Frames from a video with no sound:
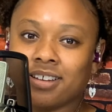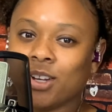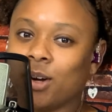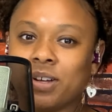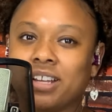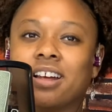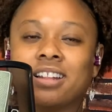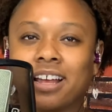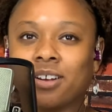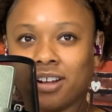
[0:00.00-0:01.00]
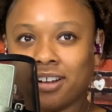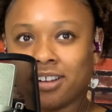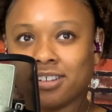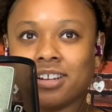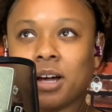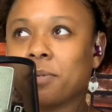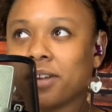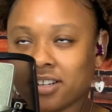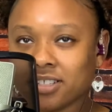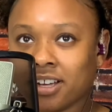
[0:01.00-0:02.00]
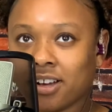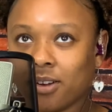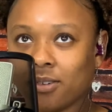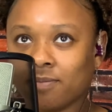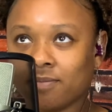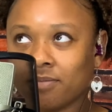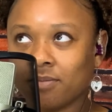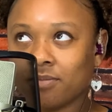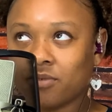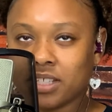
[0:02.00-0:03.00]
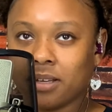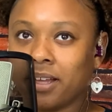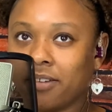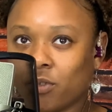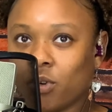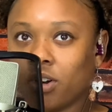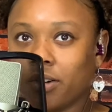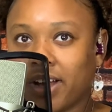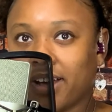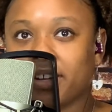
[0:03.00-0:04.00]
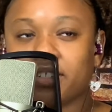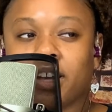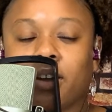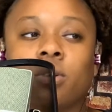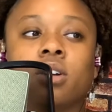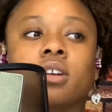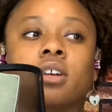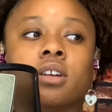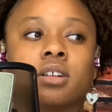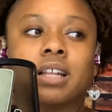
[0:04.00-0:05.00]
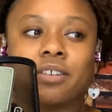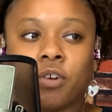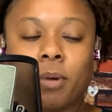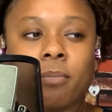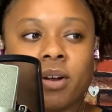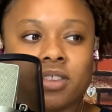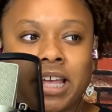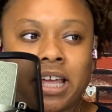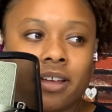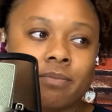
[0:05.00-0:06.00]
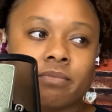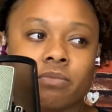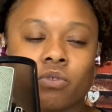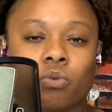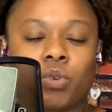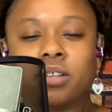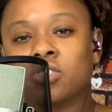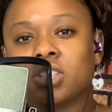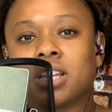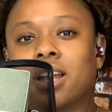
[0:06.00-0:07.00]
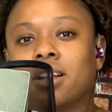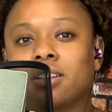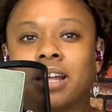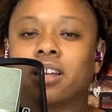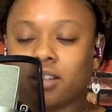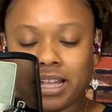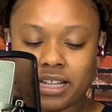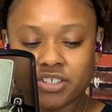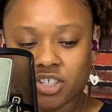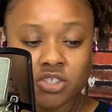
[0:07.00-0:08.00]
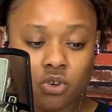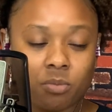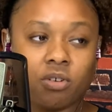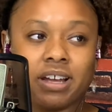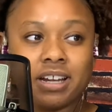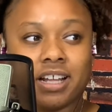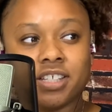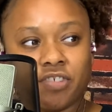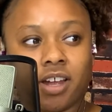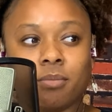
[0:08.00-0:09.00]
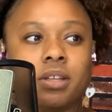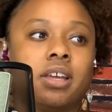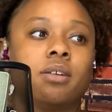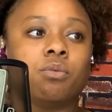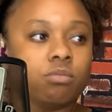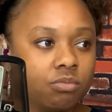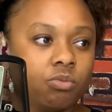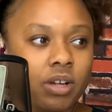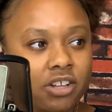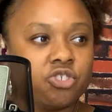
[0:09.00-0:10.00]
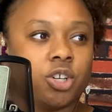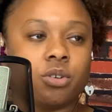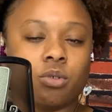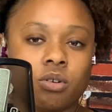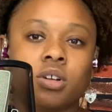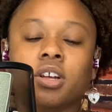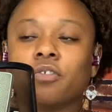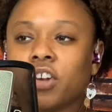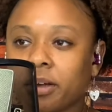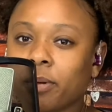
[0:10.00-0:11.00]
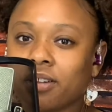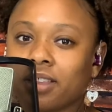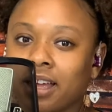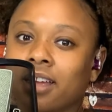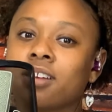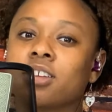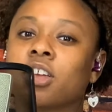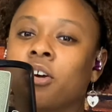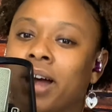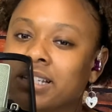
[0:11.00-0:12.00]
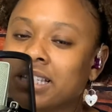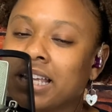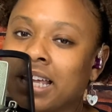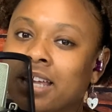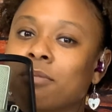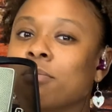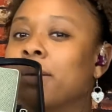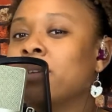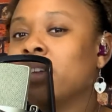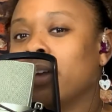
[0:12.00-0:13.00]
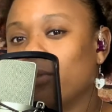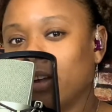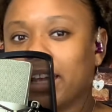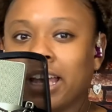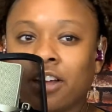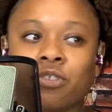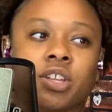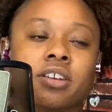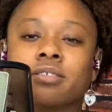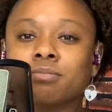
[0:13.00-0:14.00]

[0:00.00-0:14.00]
You know, we like a couple years ago, was that like 4 or 5 years ago? Like for my birthday, we just kind of like, and that's just normal in his family and in general. For your birthday, you go out to eat. Maybe you get one gift.